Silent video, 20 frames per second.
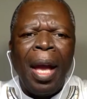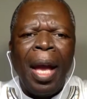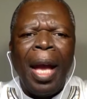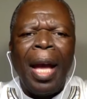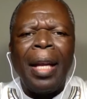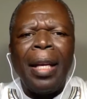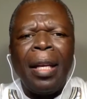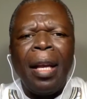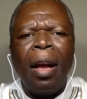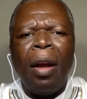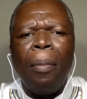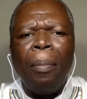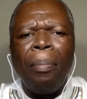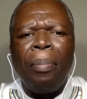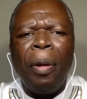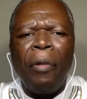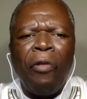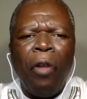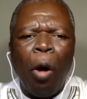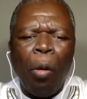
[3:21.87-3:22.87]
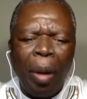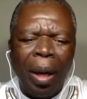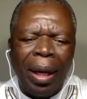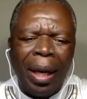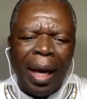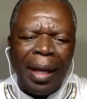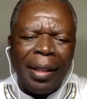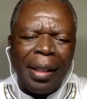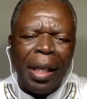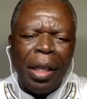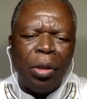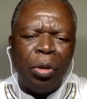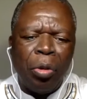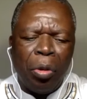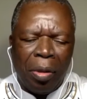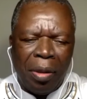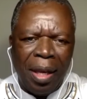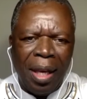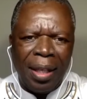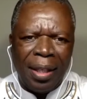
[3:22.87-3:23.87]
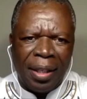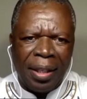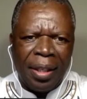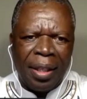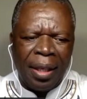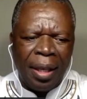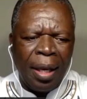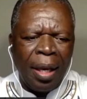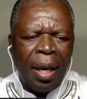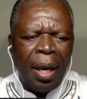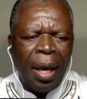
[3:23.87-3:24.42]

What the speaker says: And before we get into this,